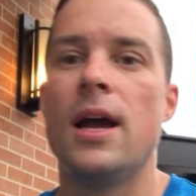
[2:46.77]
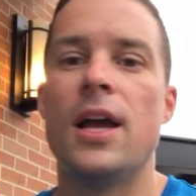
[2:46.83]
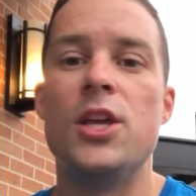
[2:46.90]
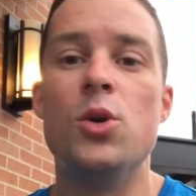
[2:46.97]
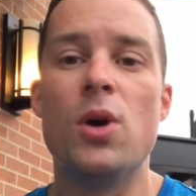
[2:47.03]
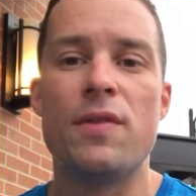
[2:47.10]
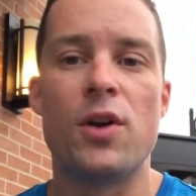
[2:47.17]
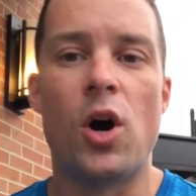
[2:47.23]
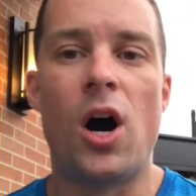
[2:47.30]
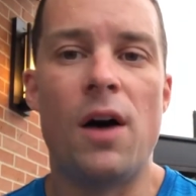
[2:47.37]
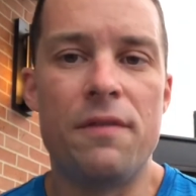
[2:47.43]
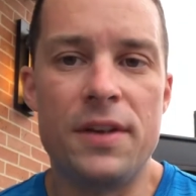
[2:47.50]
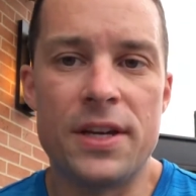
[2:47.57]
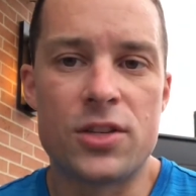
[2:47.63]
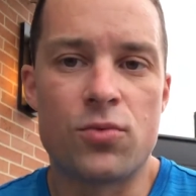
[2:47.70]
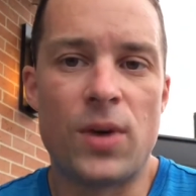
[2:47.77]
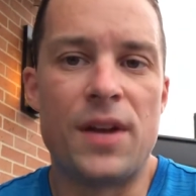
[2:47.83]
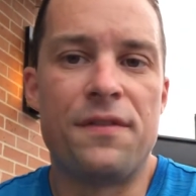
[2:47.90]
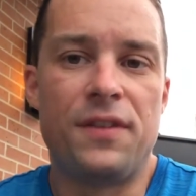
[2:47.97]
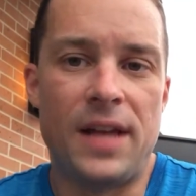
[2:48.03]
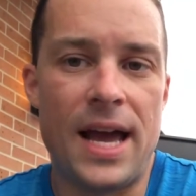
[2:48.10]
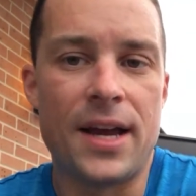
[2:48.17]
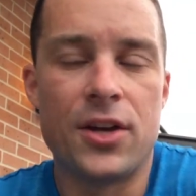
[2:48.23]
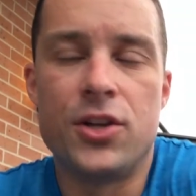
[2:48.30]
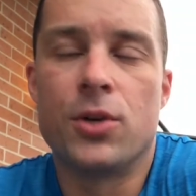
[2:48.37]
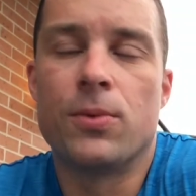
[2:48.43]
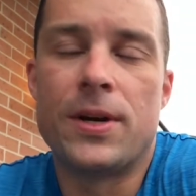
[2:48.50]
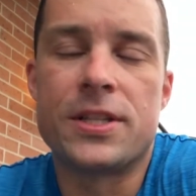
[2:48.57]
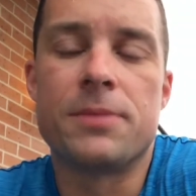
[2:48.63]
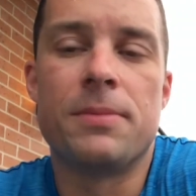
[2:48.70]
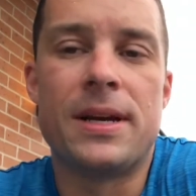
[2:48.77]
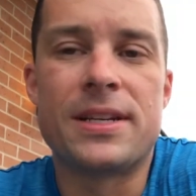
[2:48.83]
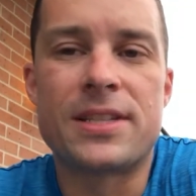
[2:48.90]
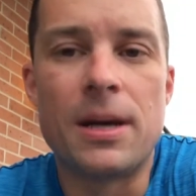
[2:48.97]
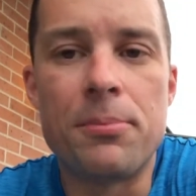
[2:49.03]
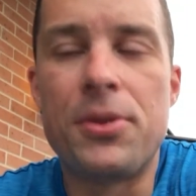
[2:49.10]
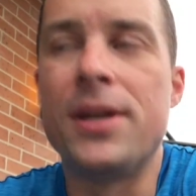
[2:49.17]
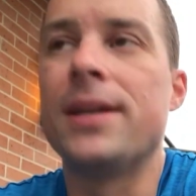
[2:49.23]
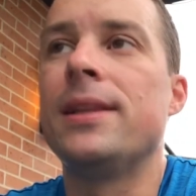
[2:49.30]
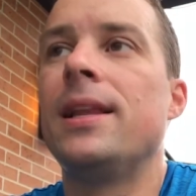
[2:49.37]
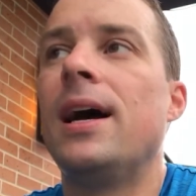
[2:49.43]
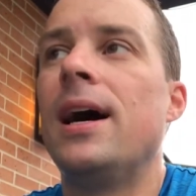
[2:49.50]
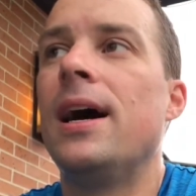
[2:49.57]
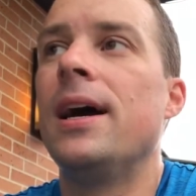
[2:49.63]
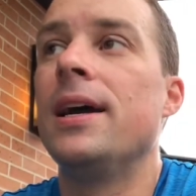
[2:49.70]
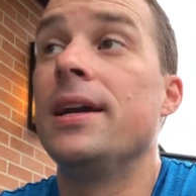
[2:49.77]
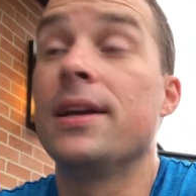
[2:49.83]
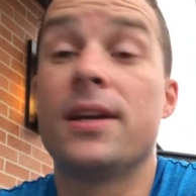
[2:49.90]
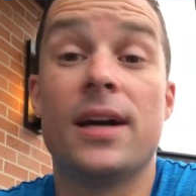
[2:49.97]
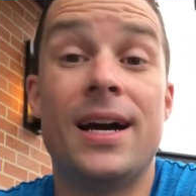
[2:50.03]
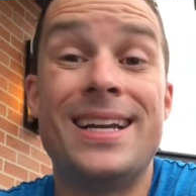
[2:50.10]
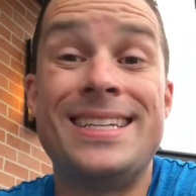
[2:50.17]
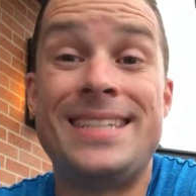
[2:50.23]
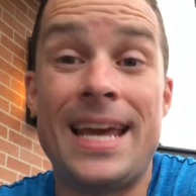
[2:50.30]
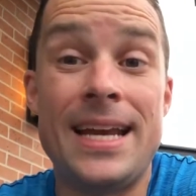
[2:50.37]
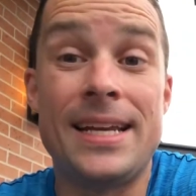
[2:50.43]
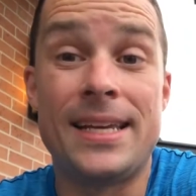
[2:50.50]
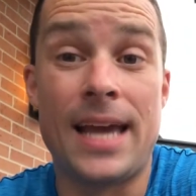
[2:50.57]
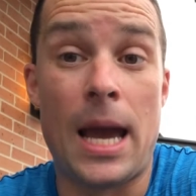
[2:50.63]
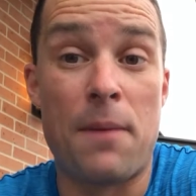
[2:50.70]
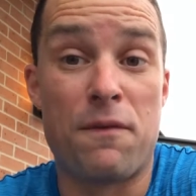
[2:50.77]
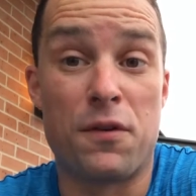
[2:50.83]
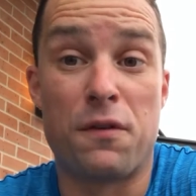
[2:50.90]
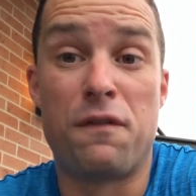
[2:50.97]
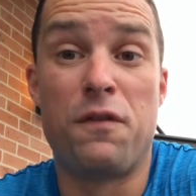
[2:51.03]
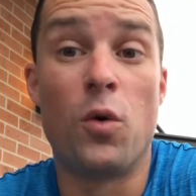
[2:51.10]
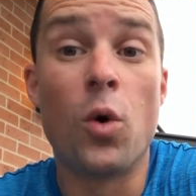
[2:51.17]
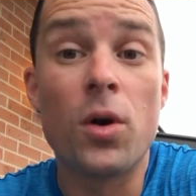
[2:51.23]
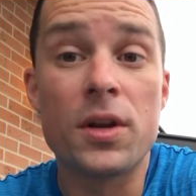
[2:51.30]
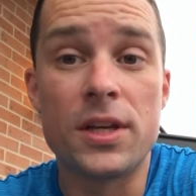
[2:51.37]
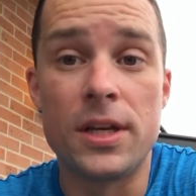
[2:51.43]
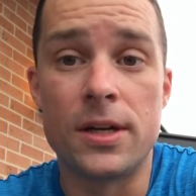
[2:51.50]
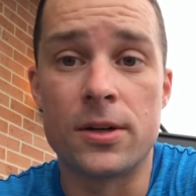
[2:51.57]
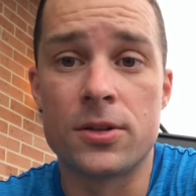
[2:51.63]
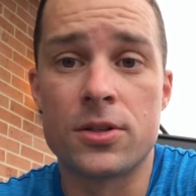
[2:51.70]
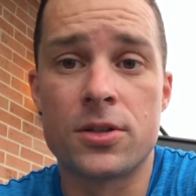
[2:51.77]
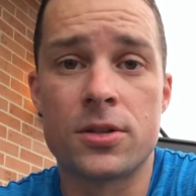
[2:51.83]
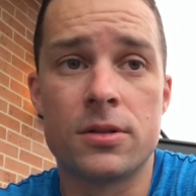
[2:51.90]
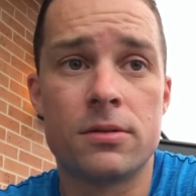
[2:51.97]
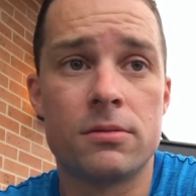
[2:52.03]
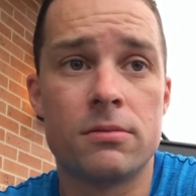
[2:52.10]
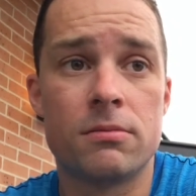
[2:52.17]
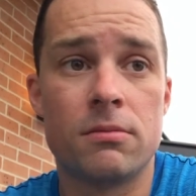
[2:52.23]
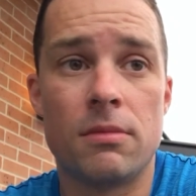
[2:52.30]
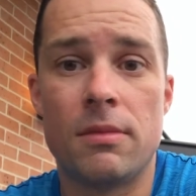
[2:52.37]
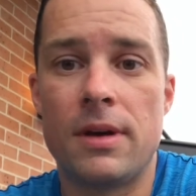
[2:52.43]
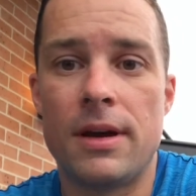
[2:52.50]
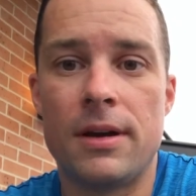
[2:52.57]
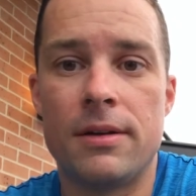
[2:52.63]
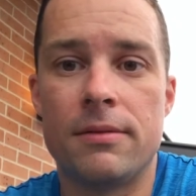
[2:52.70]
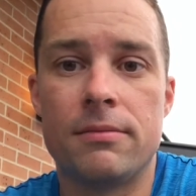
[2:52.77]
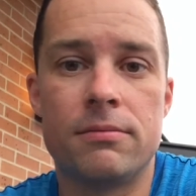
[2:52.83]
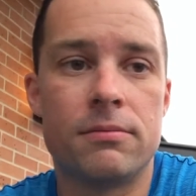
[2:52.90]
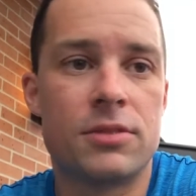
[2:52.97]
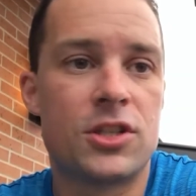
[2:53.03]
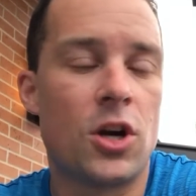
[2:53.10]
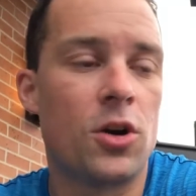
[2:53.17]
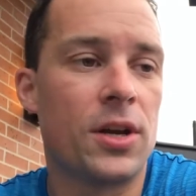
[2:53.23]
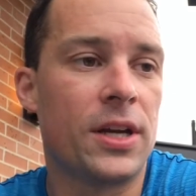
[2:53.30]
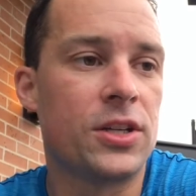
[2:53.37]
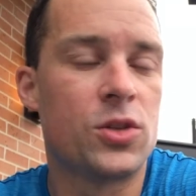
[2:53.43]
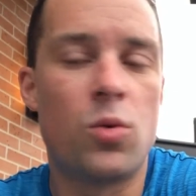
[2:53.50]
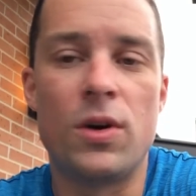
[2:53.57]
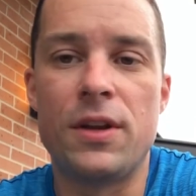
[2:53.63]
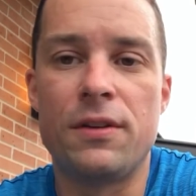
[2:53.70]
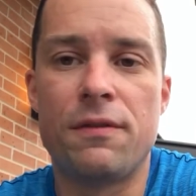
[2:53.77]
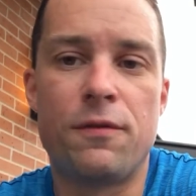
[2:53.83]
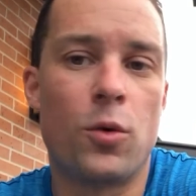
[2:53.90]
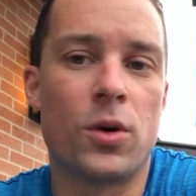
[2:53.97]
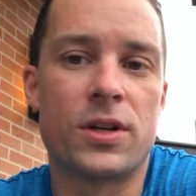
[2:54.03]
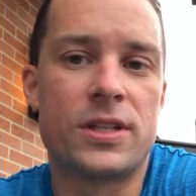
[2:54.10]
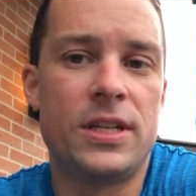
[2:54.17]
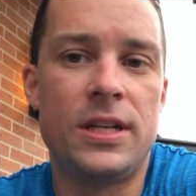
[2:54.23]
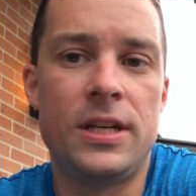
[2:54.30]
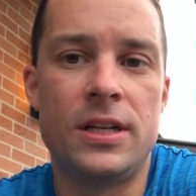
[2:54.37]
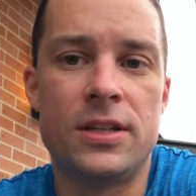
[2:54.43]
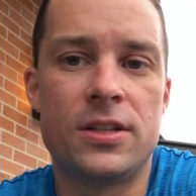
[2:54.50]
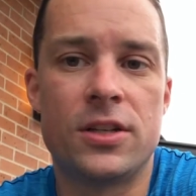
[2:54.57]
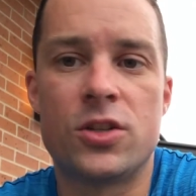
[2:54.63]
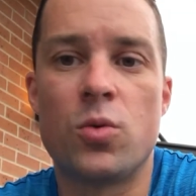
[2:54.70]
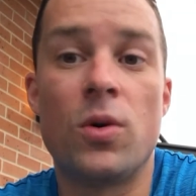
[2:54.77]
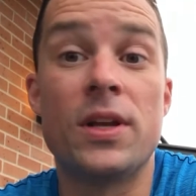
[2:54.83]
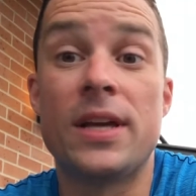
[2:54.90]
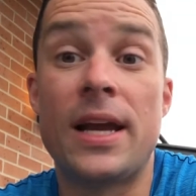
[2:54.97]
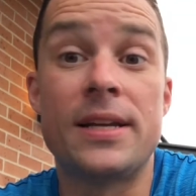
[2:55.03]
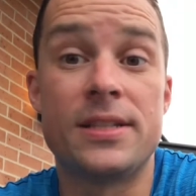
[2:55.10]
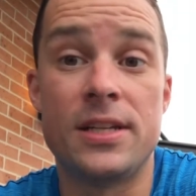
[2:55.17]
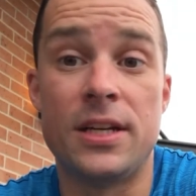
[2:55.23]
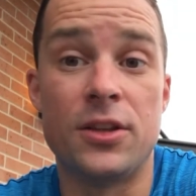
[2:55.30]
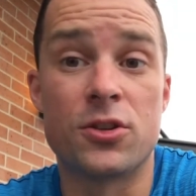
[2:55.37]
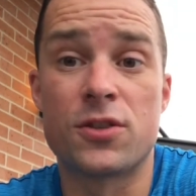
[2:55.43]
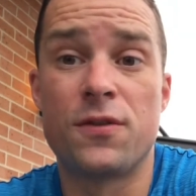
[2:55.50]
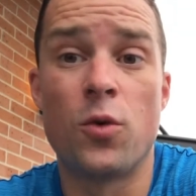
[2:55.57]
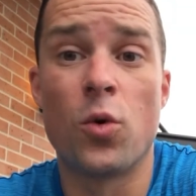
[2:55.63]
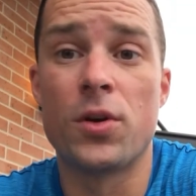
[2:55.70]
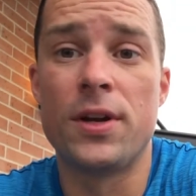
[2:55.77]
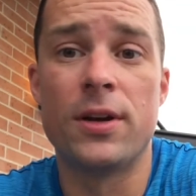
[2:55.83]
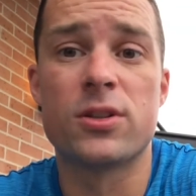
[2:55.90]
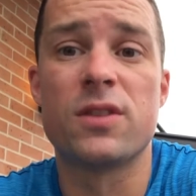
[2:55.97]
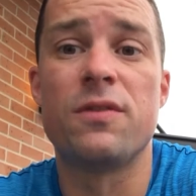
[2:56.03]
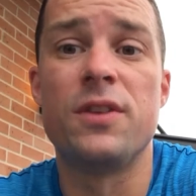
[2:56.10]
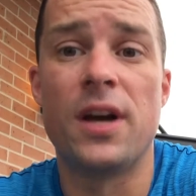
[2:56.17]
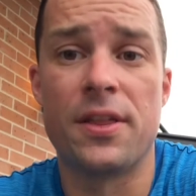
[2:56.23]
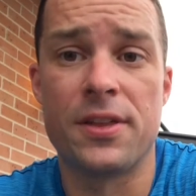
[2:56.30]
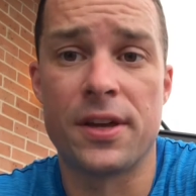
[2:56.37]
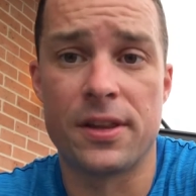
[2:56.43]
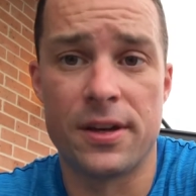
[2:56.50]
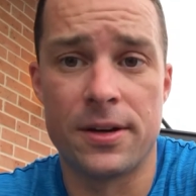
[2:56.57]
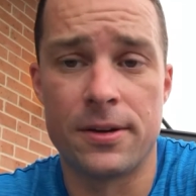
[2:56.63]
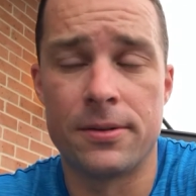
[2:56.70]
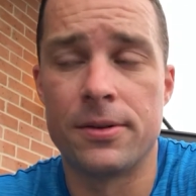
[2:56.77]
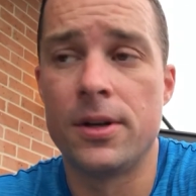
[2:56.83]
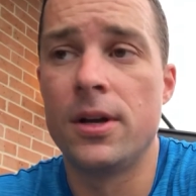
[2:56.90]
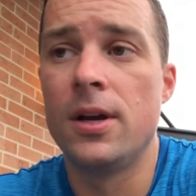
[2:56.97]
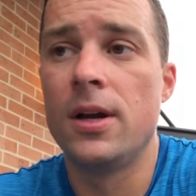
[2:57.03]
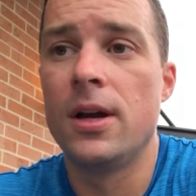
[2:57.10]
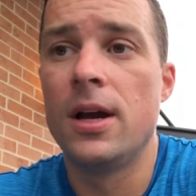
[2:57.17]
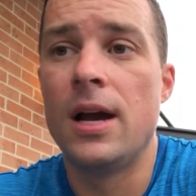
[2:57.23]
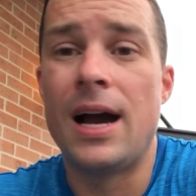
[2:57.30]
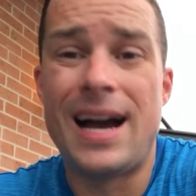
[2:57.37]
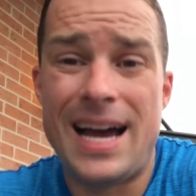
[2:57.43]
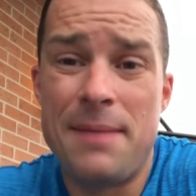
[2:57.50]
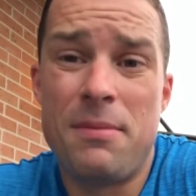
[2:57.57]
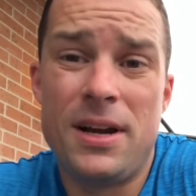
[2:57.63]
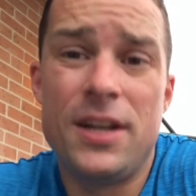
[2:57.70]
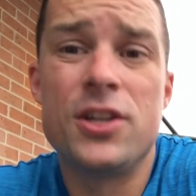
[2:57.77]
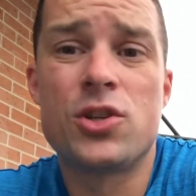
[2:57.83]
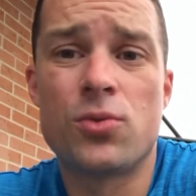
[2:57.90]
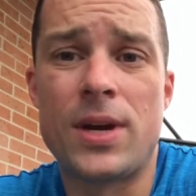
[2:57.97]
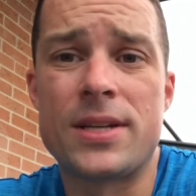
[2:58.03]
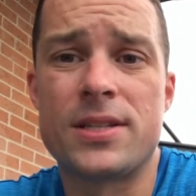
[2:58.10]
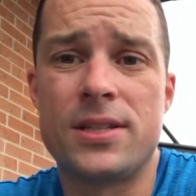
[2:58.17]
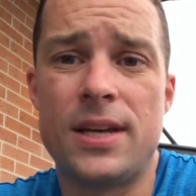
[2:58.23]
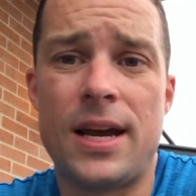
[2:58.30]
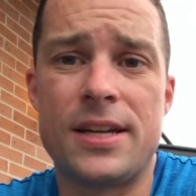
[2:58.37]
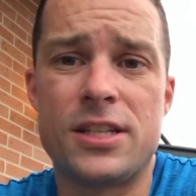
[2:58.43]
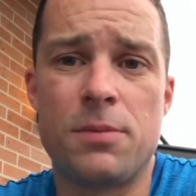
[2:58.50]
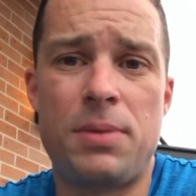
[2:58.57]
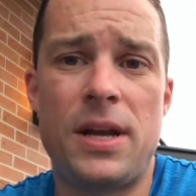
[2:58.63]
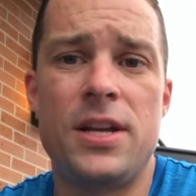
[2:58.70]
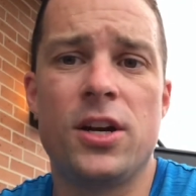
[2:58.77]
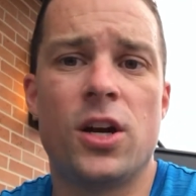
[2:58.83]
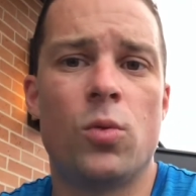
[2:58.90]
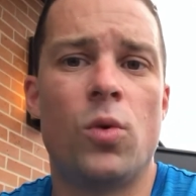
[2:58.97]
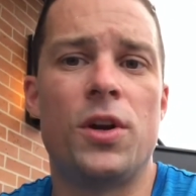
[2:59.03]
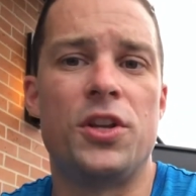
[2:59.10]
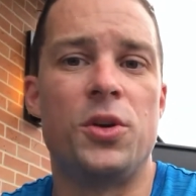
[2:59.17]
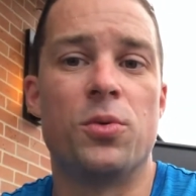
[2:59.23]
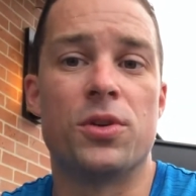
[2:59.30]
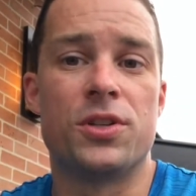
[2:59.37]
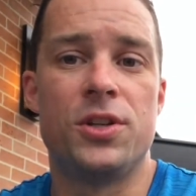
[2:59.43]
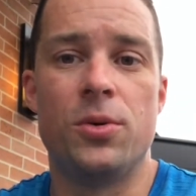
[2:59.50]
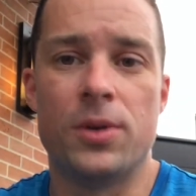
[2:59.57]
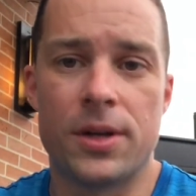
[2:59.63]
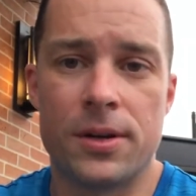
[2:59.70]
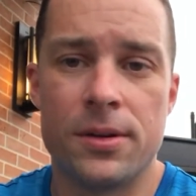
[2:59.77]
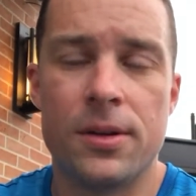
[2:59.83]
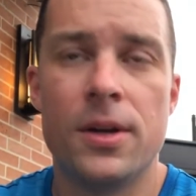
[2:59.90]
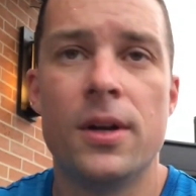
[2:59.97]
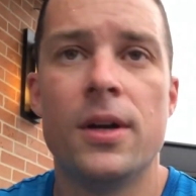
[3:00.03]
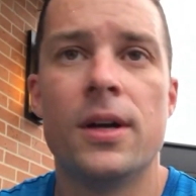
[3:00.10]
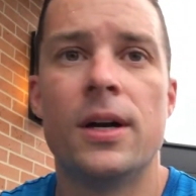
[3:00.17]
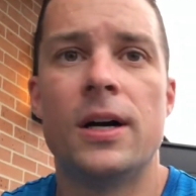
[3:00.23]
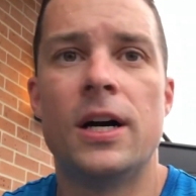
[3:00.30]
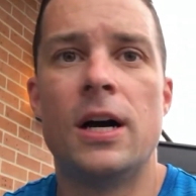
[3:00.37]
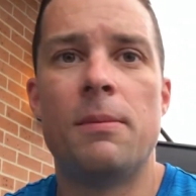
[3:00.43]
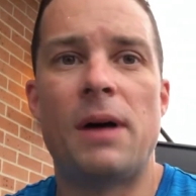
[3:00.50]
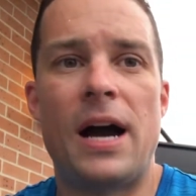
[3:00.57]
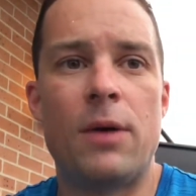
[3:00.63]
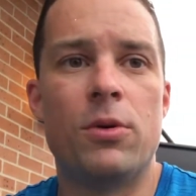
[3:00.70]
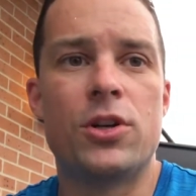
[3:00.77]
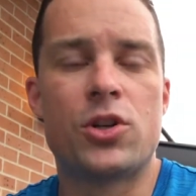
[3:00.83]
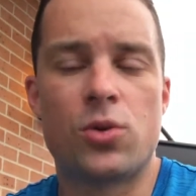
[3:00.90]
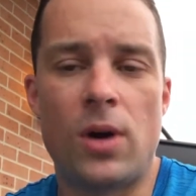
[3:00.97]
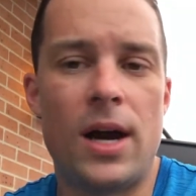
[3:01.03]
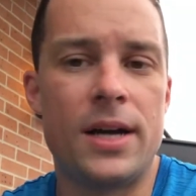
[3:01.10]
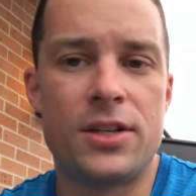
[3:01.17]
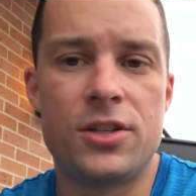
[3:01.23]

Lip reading: you have an obvious red flag in your resume. Something like a date gap for 4 years, starting in 2014 to 2018. There's 4 years of nothing there. I might address that depending on what you were doing. I would try